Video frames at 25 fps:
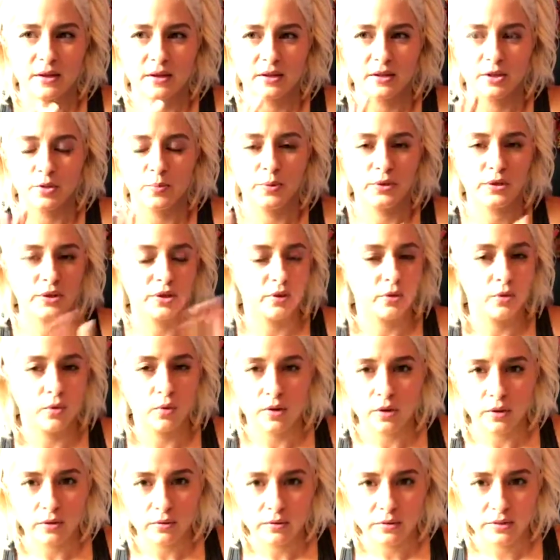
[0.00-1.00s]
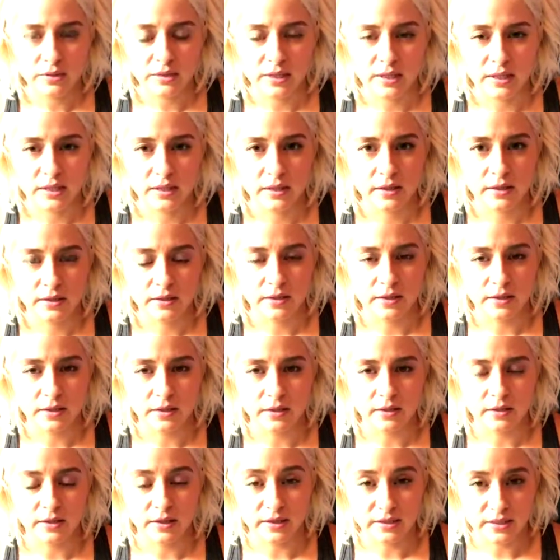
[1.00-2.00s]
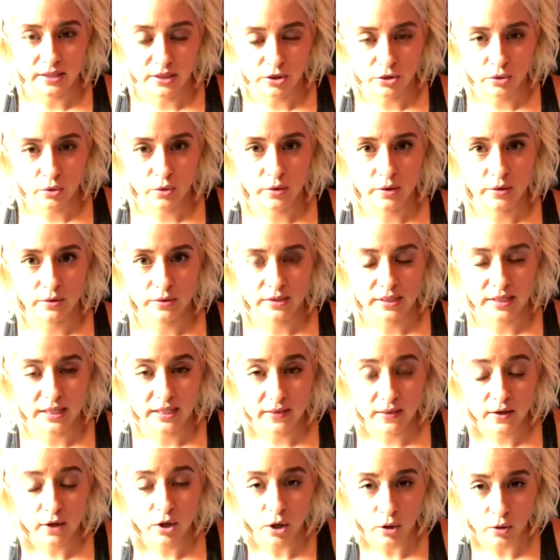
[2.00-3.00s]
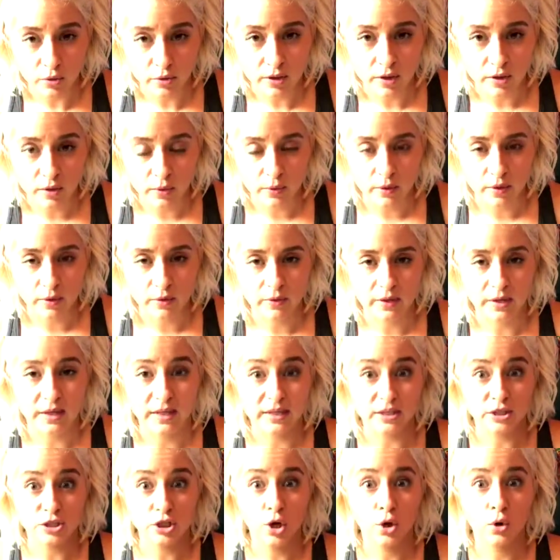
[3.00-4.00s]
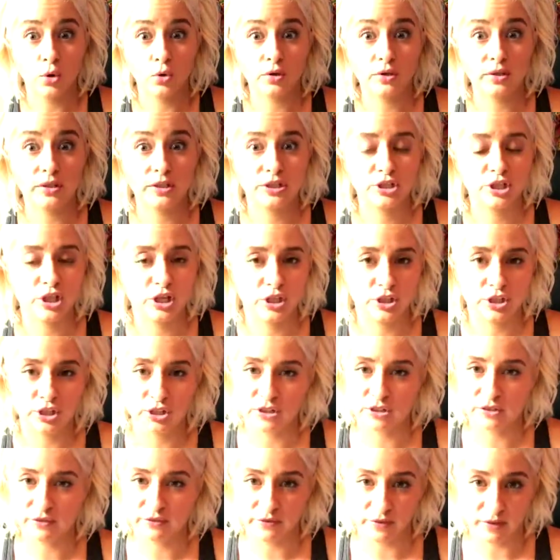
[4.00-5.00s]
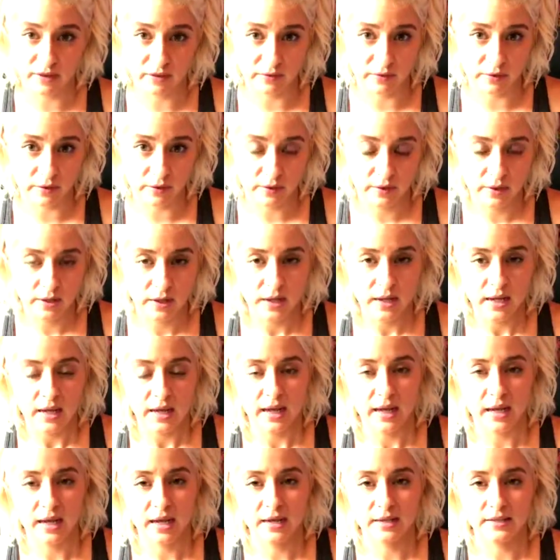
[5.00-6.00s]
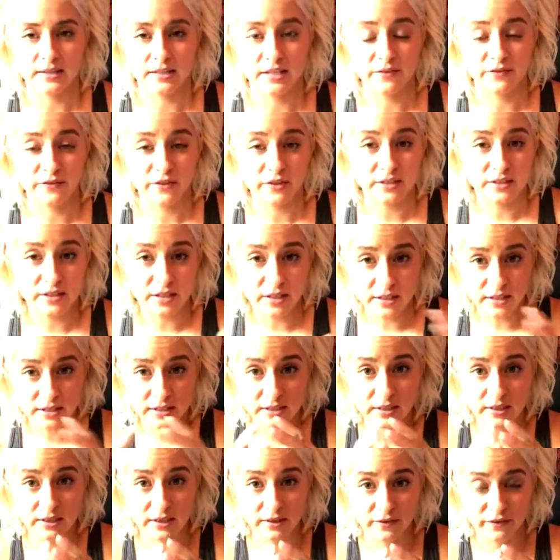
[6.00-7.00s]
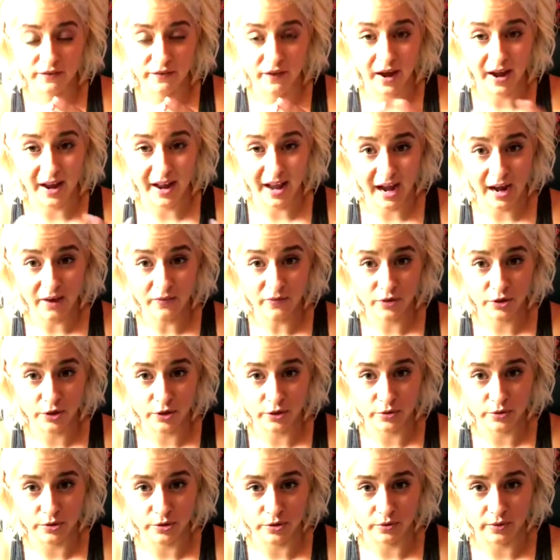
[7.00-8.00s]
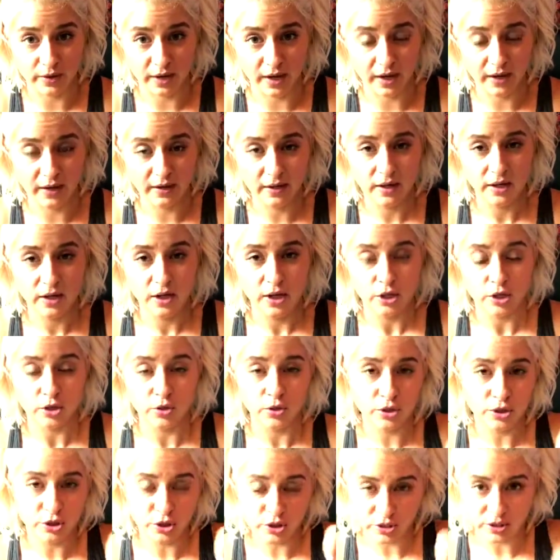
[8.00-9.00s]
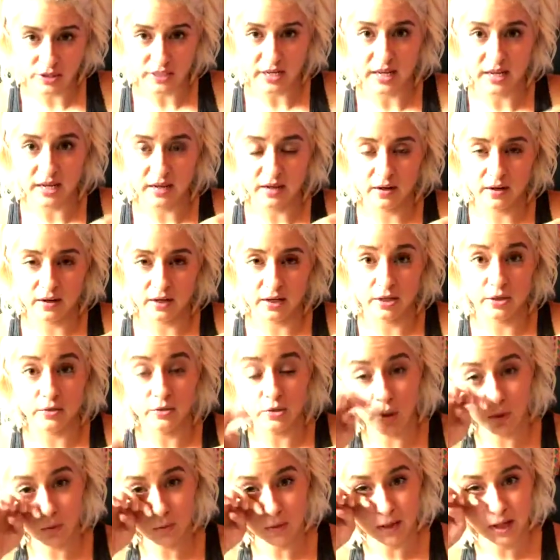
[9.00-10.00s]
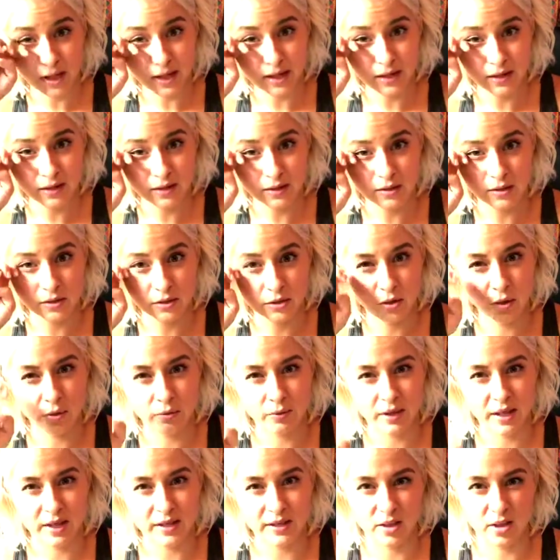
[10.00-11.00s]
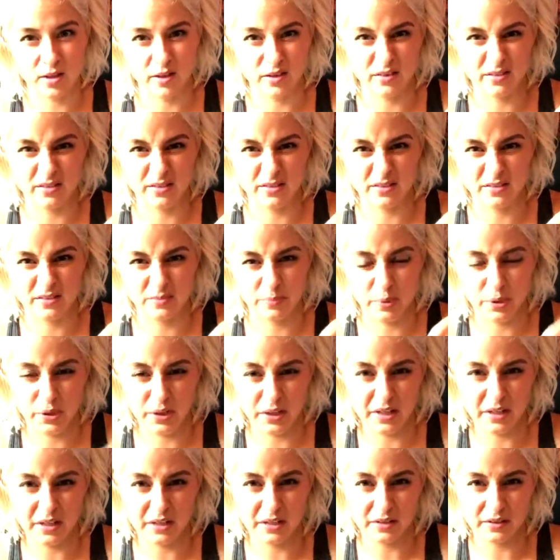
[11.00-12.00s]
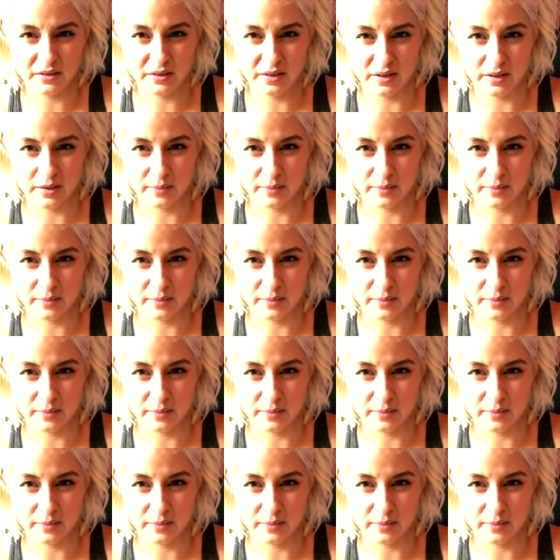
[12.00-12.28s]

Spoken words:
You put the oils in the essential oils in the coconut oil, and it totally changes the flavor. And if it does solidify after you do that, you can just take, and you don't like the putting